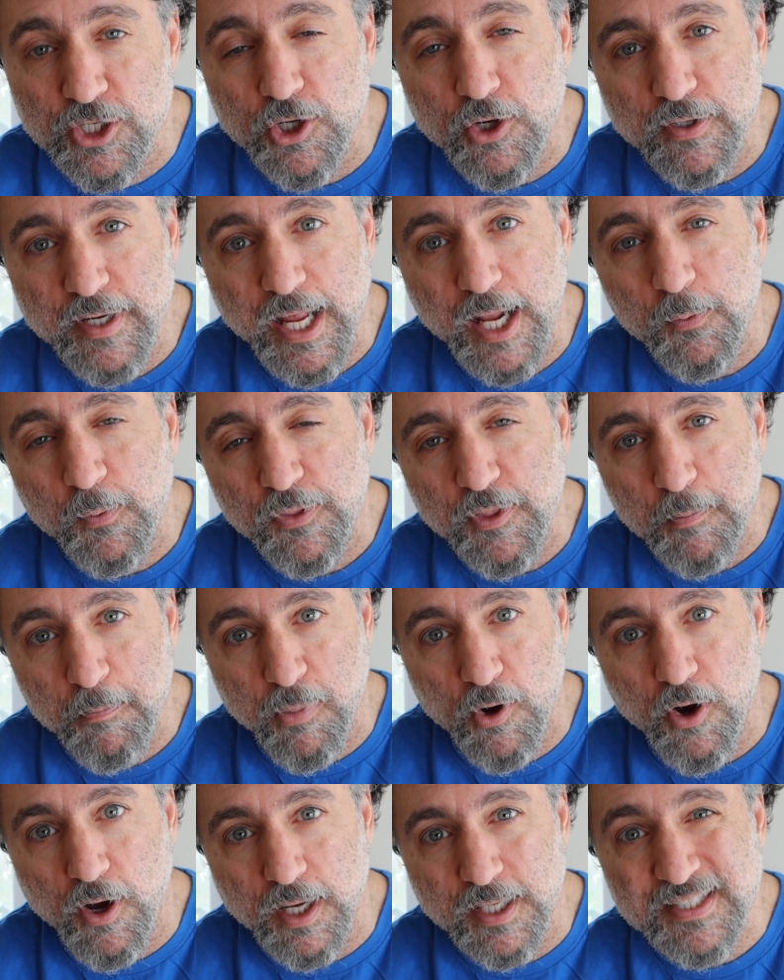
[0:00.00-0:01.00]
showdown with the
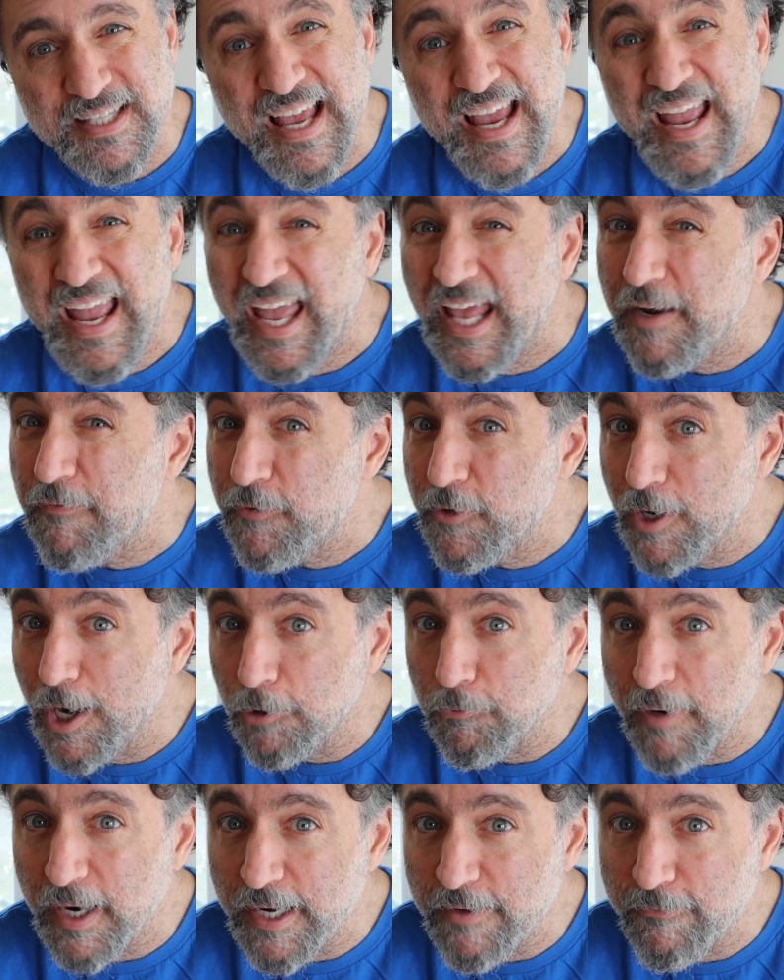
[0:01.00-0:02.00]
boss. And if you're
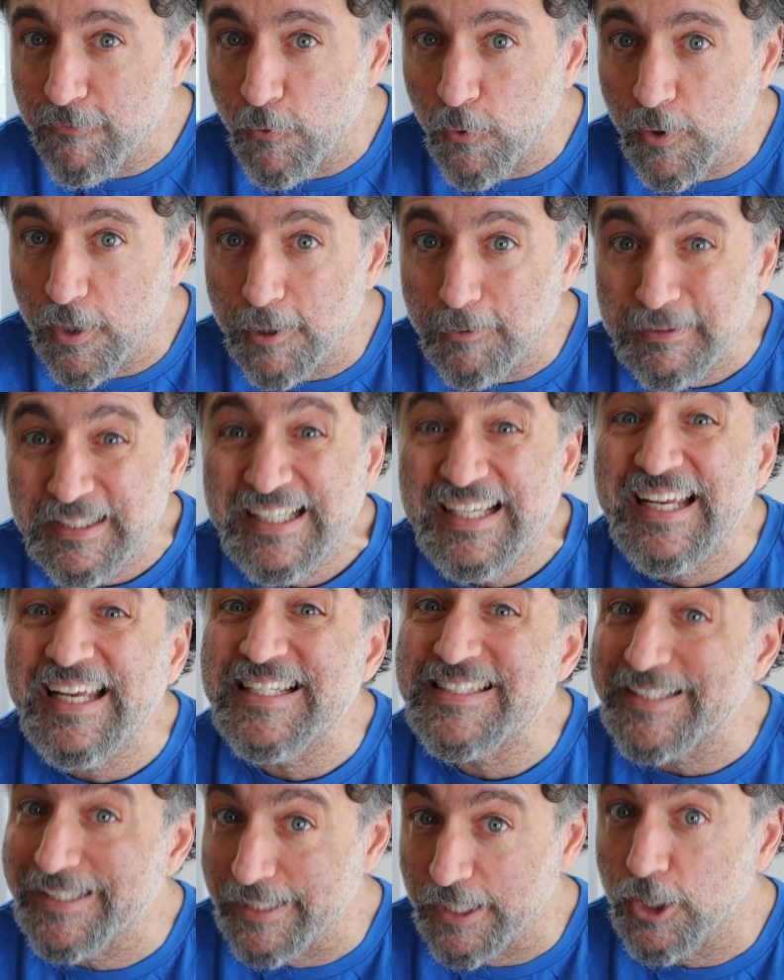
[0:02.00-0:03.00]
not ready for it,
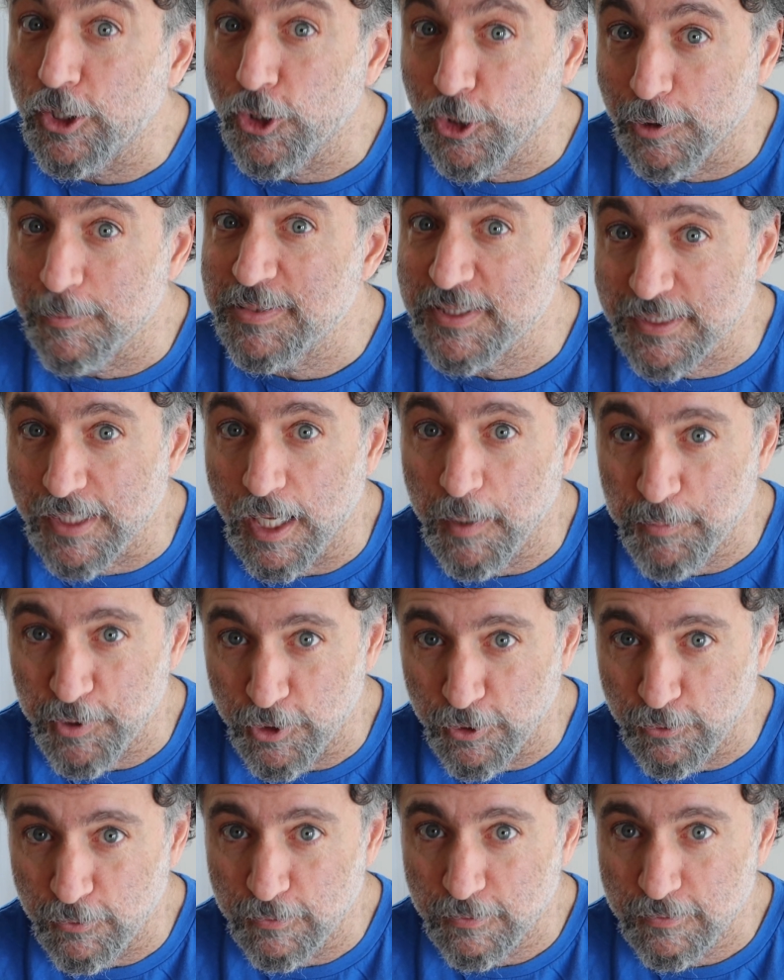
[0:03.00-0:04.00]
he's going to curb stomp
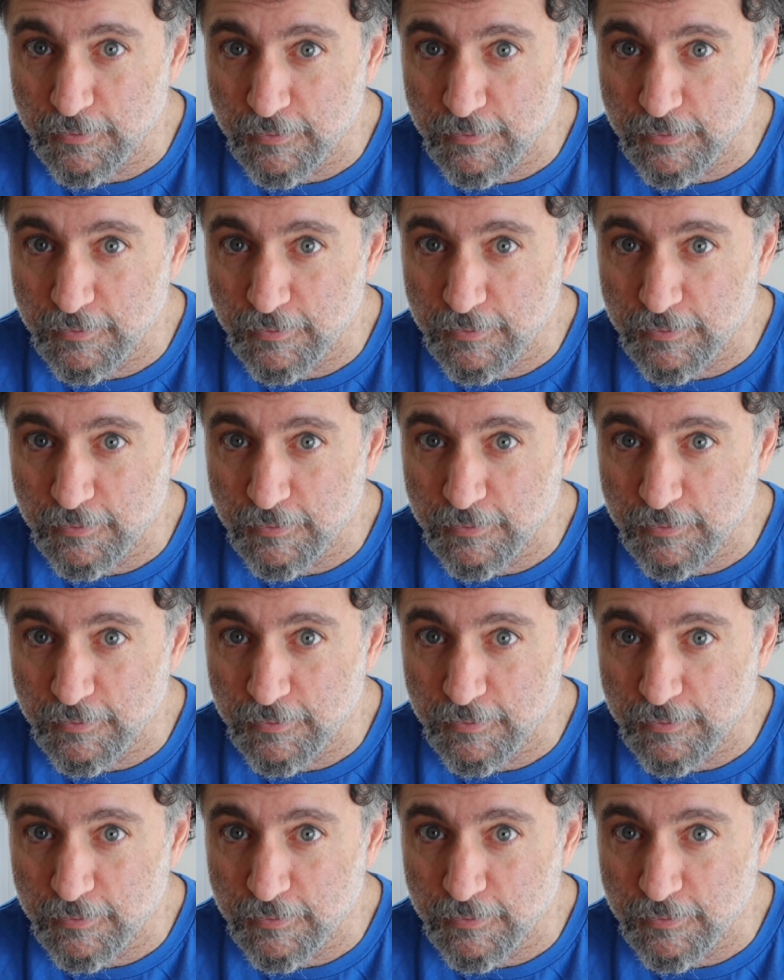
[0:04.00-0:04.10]
you.